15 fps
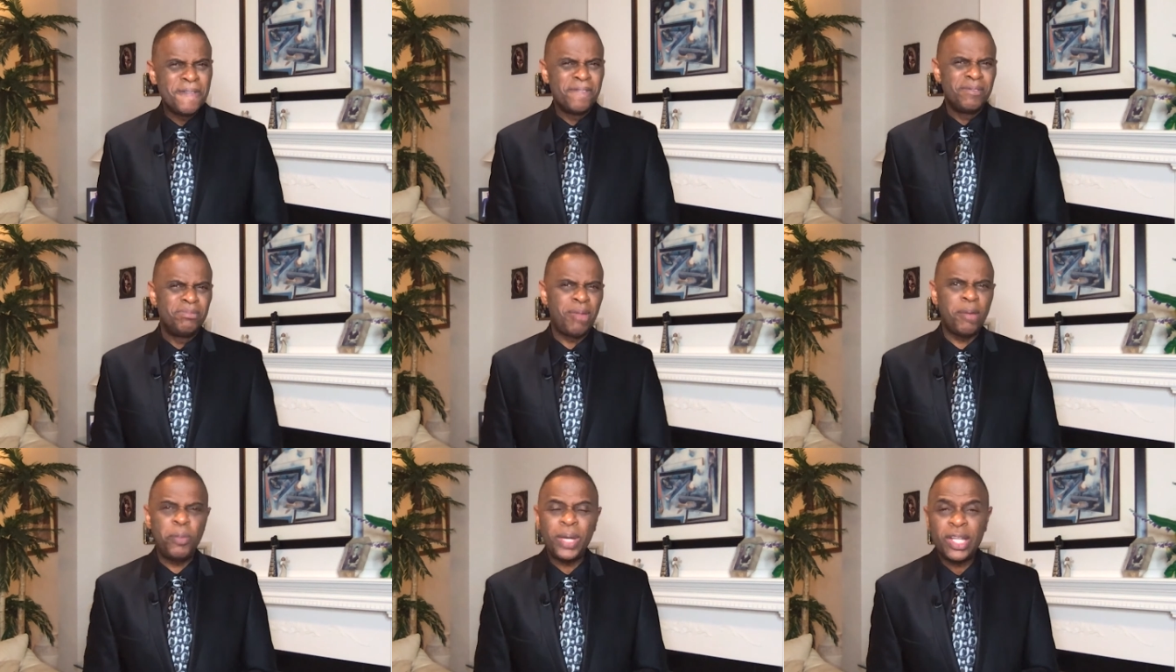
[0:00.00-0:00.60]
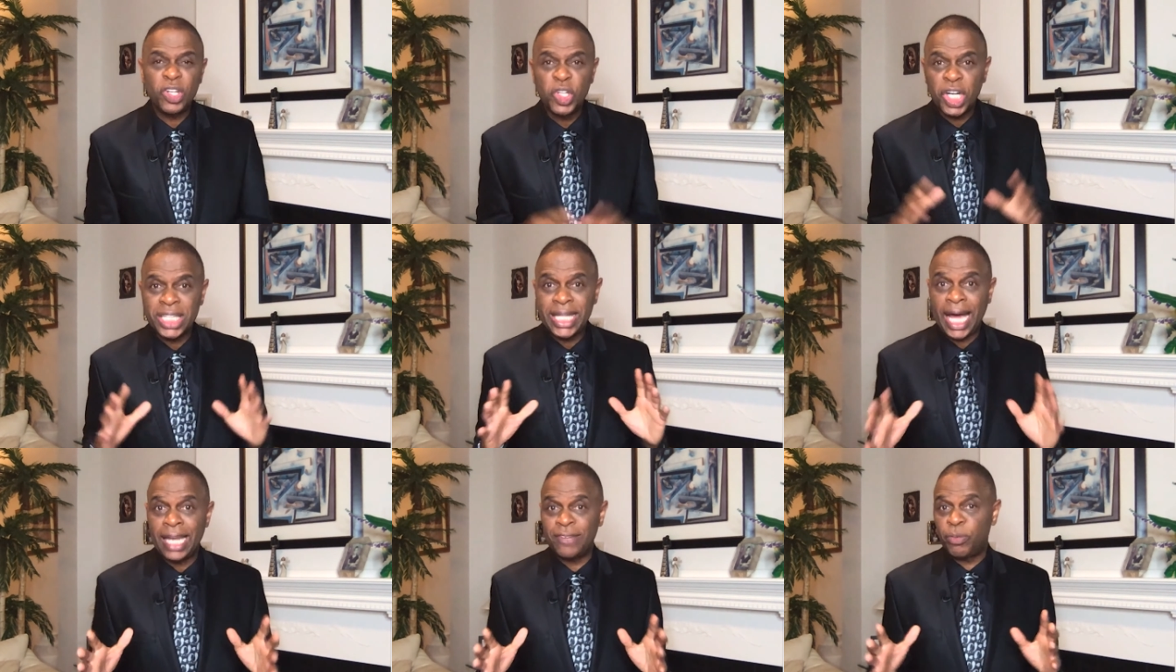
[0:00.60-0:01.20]
Maybe we can look at
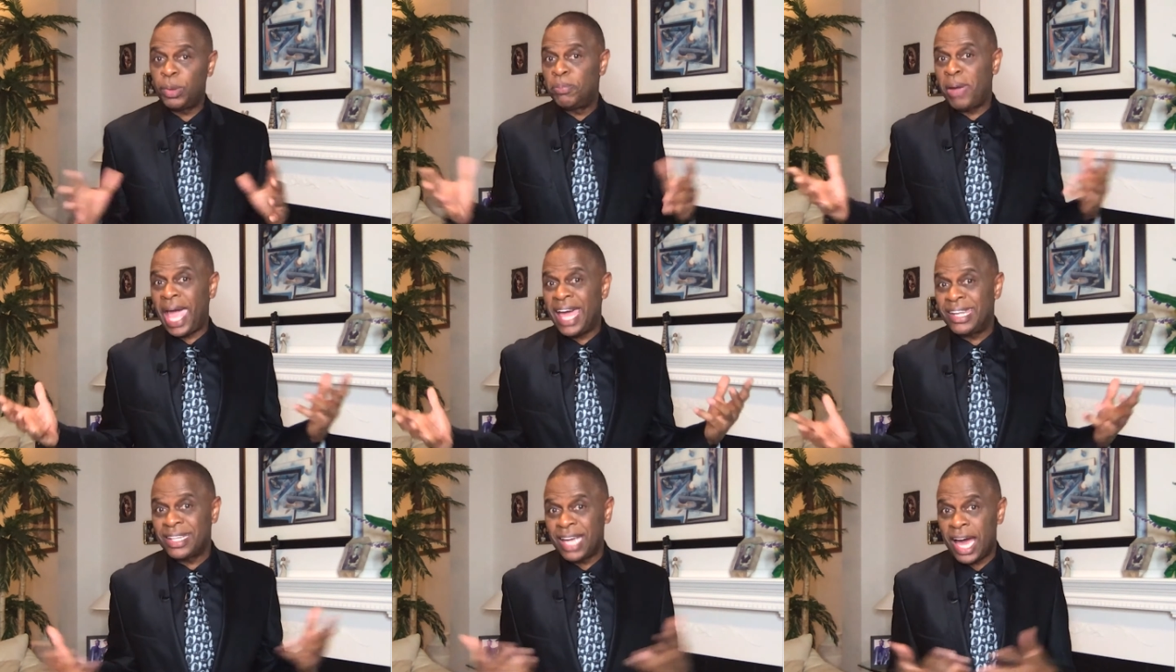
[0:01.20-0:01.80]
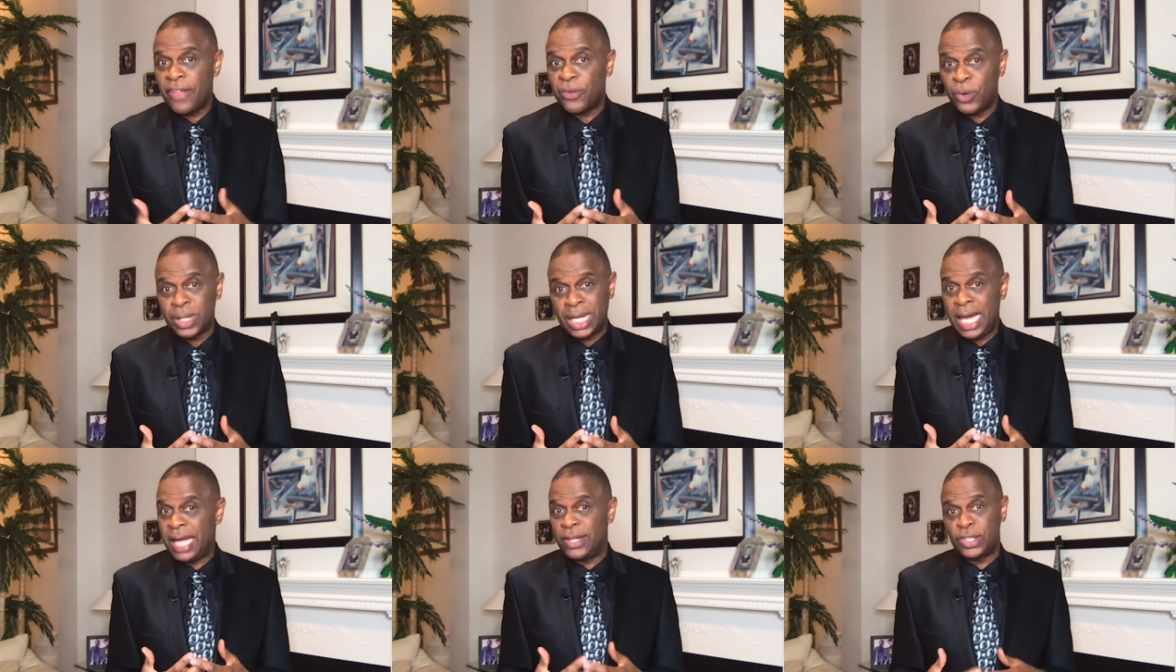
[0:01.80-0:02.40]
that if we band together.
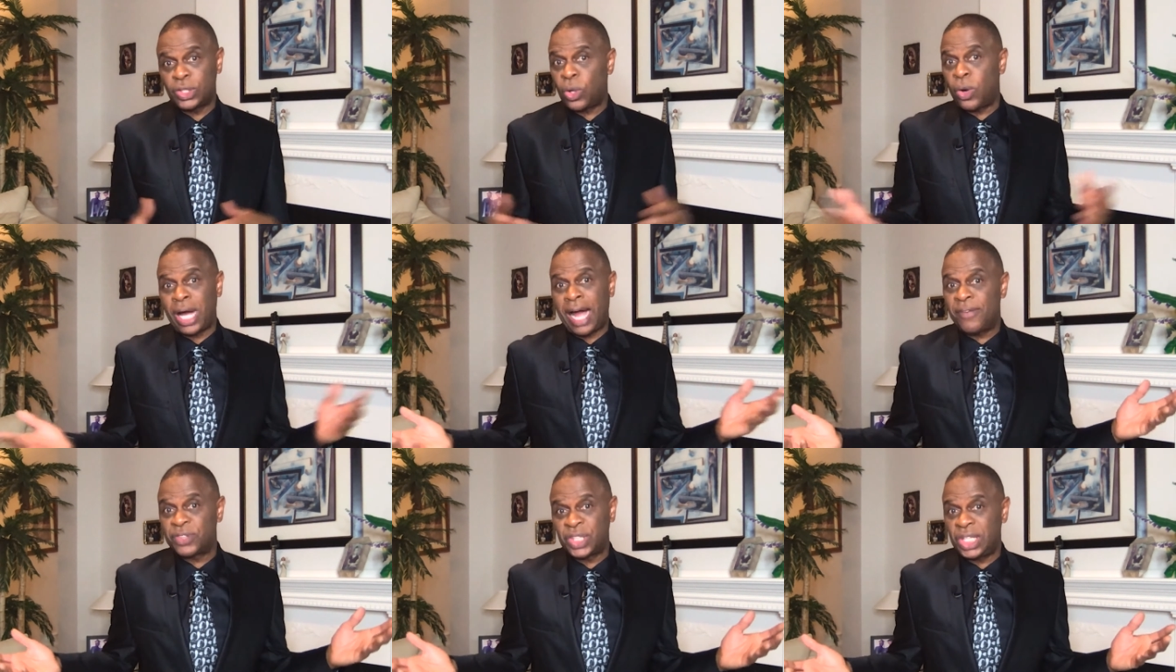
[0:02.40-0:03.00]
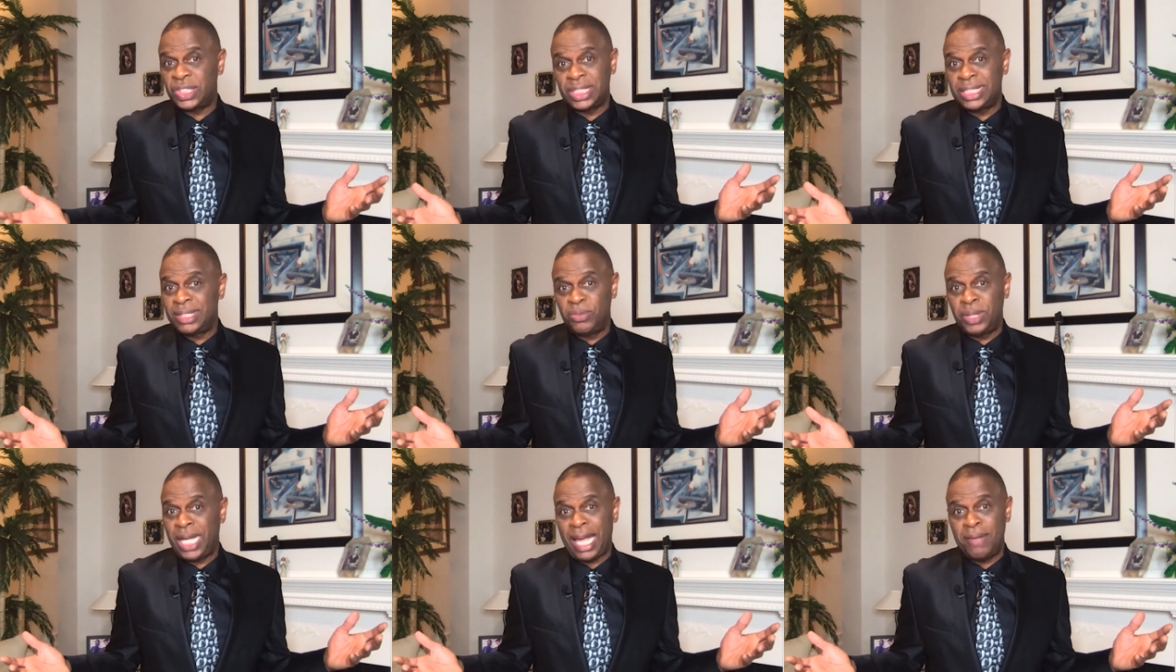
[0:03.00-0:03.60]
Again, this whole conversation,
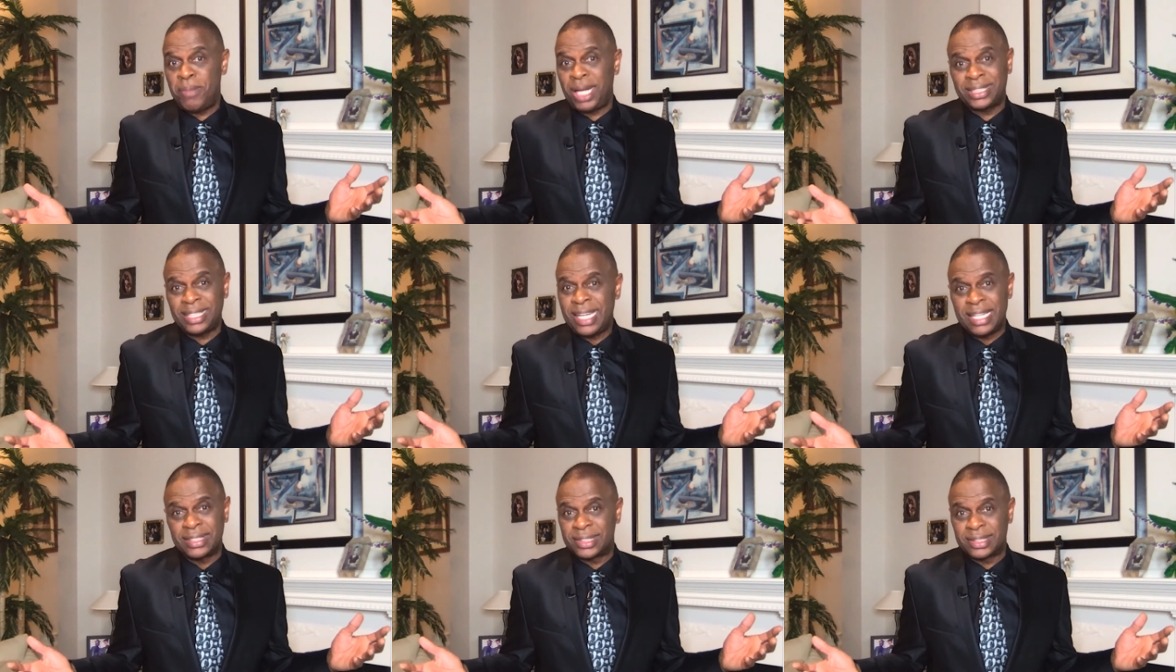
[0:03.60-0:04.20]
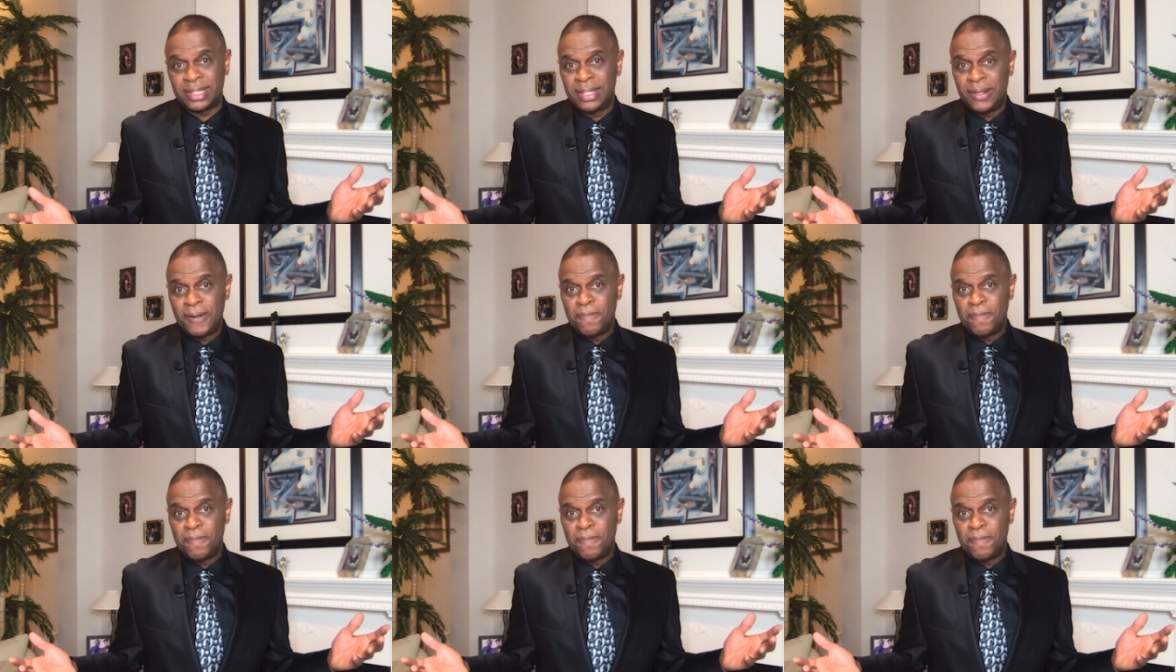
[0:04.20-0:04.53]
we can't make sense.